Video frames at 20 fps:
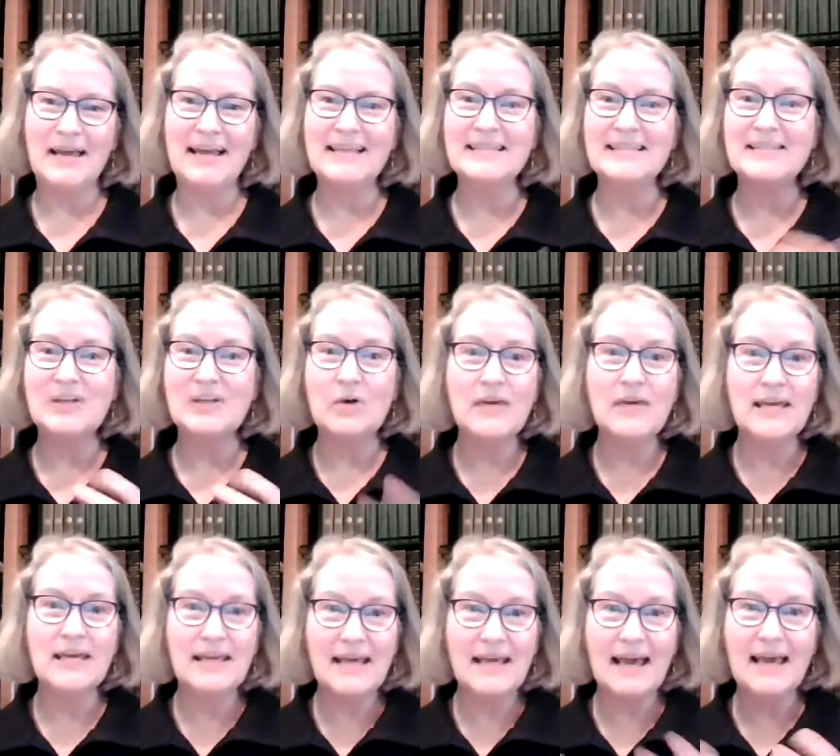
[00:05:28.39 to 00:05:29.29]
And so
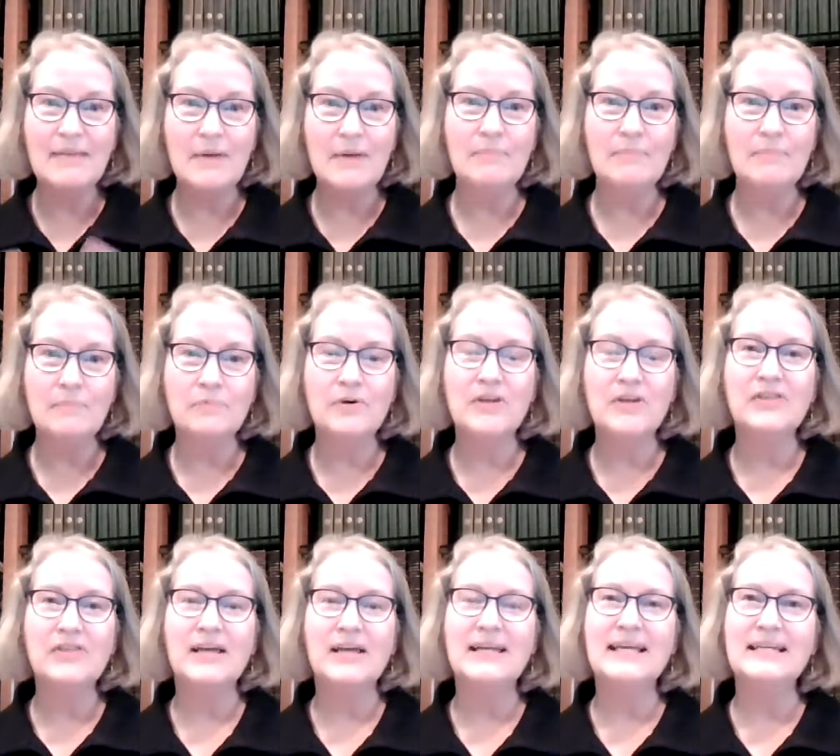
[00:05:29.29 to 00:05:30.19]
he came up
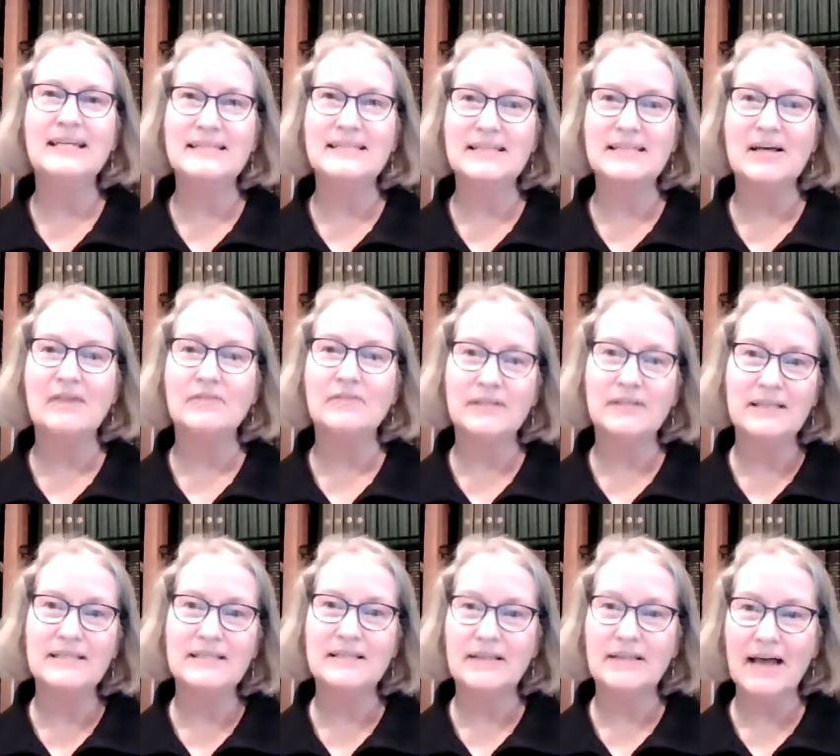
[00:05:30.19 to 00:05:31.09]
with, and he discovered
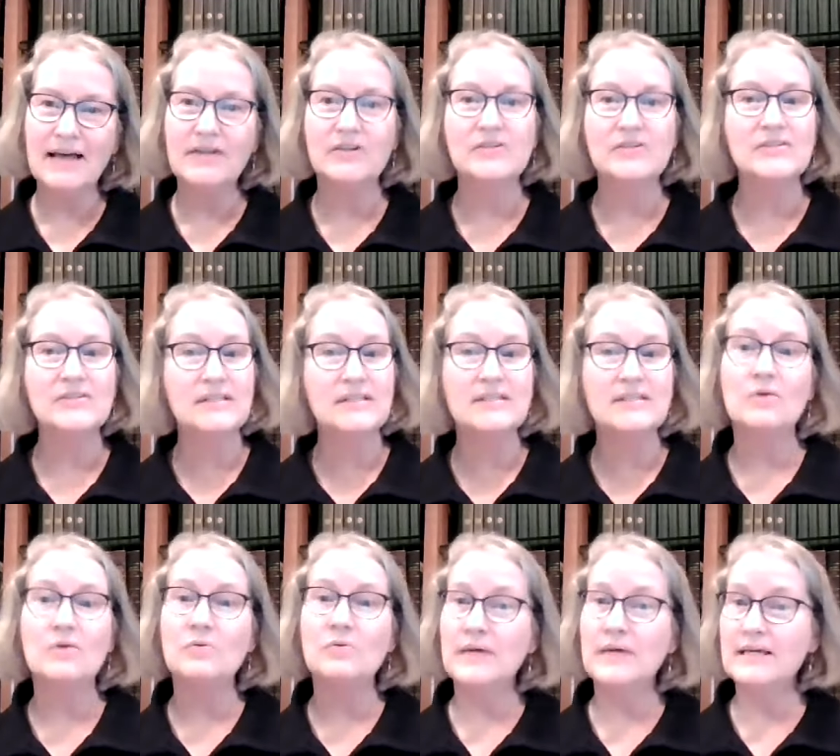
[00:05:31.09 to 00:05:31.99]
these letters. And
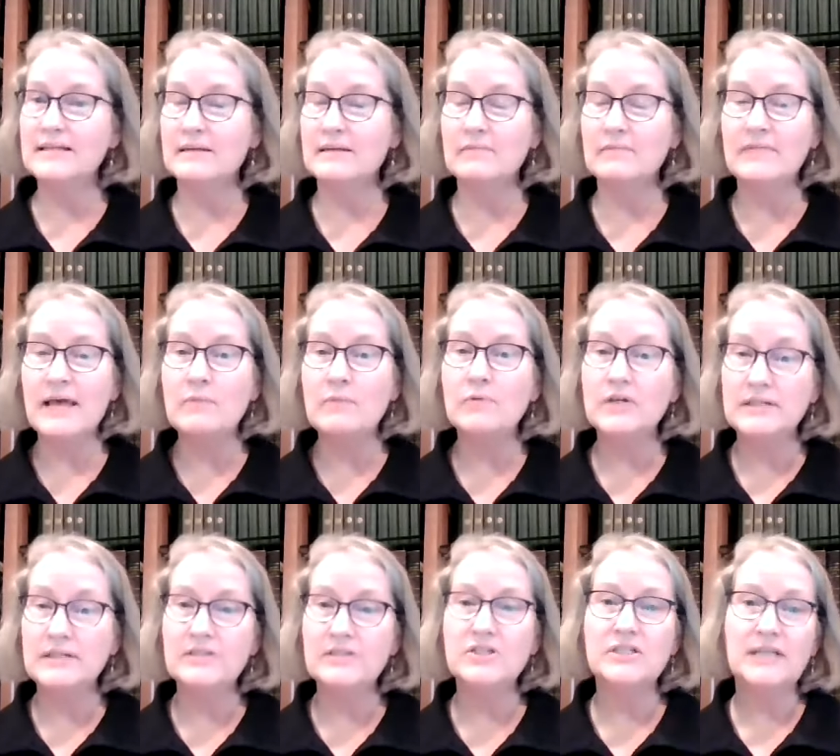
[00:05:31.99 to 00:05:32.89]
so we, they
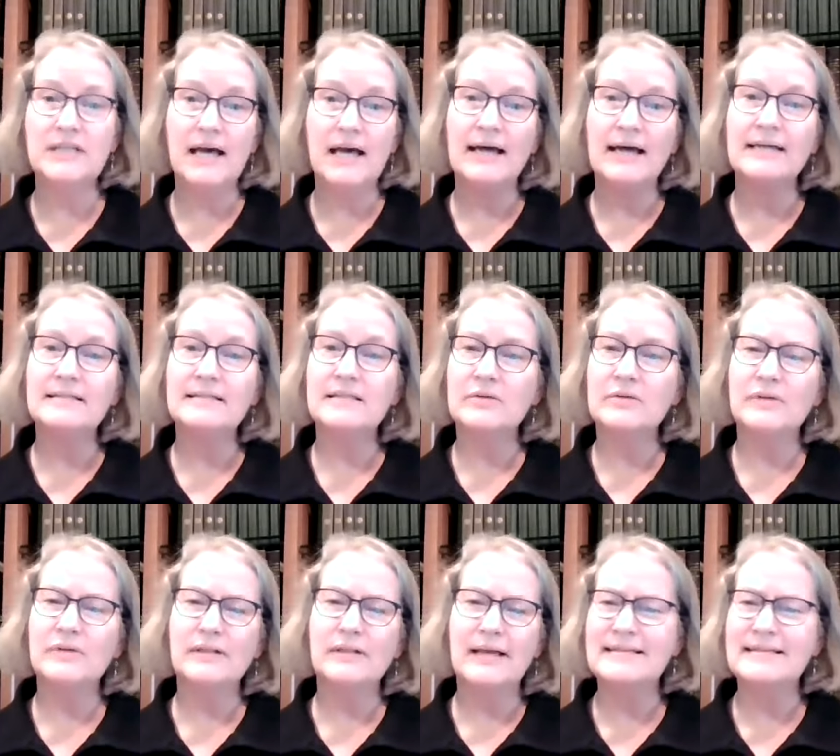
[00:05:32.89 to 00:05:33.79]
weren't digitized. There
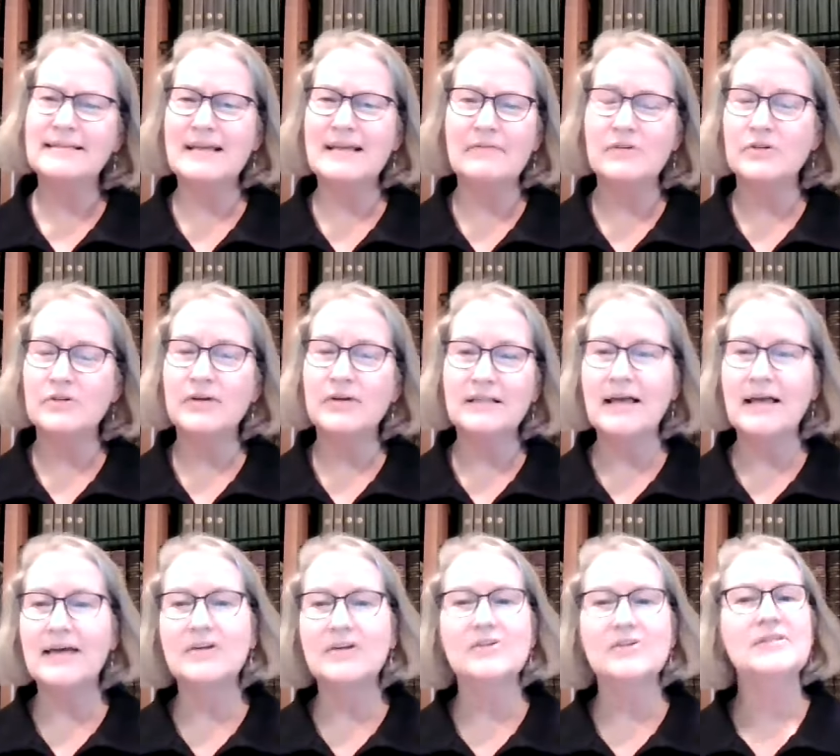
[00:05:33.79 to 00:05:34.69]
were like seven or eight
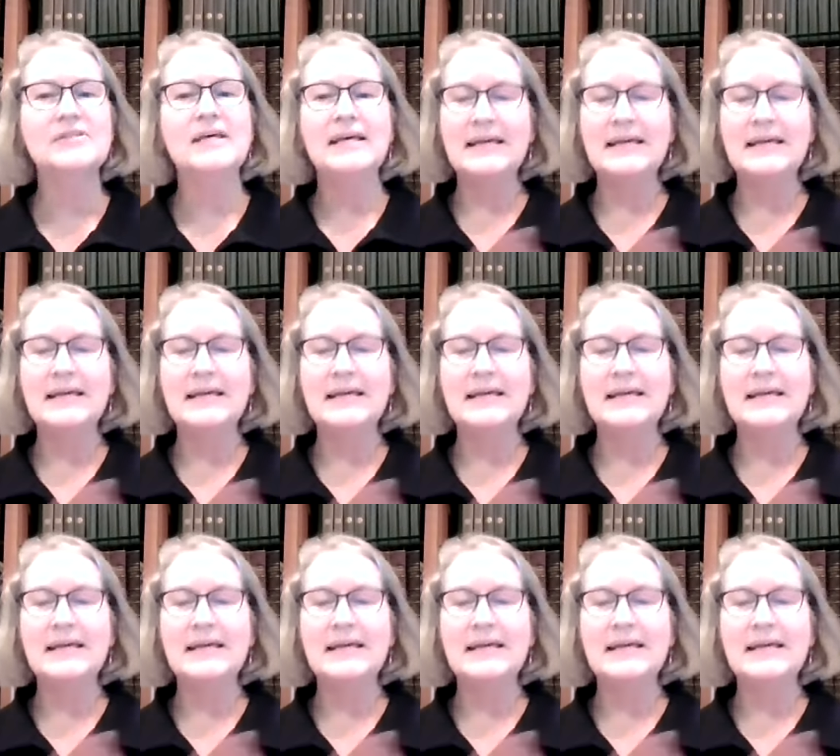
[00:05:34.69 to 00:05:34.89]
letters,